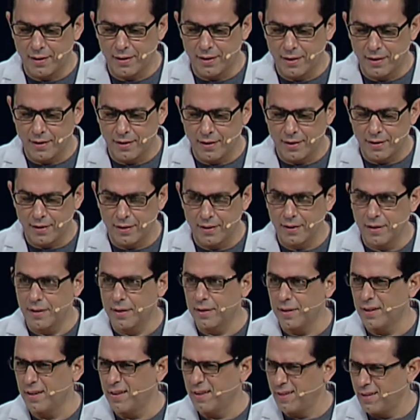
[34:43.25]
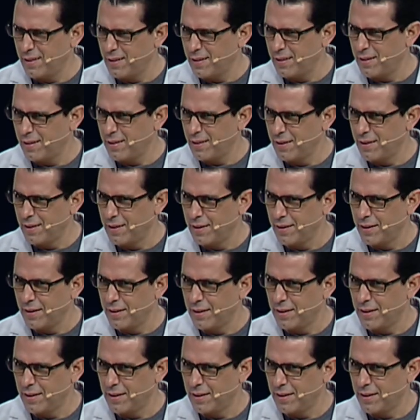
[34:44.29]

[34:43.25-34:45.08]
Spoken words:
Nobody speaks.